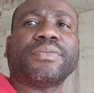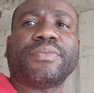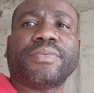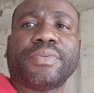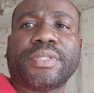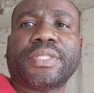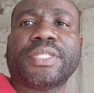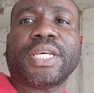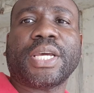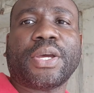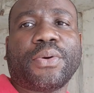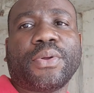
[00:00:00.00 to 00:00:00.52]

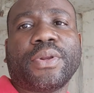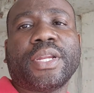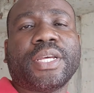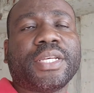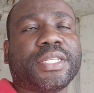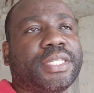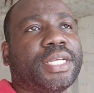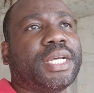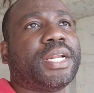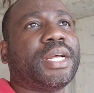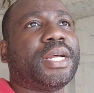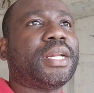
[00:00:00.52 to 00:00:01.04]
stick with
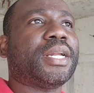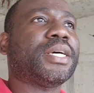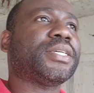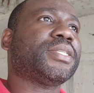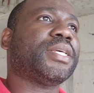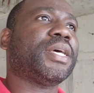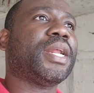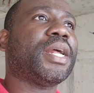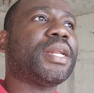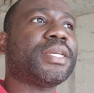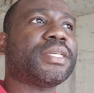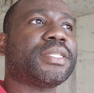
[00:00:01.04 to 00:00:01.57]
this and
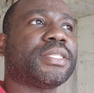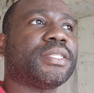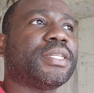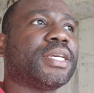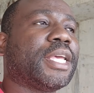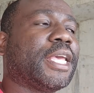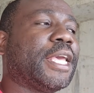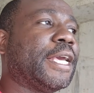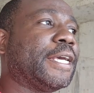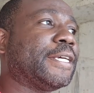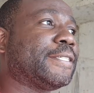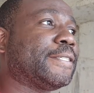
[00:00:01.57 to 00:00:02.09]
understand that this is the
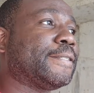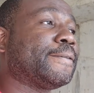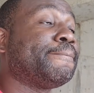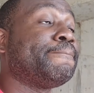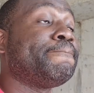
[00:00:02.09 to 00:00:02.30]
case.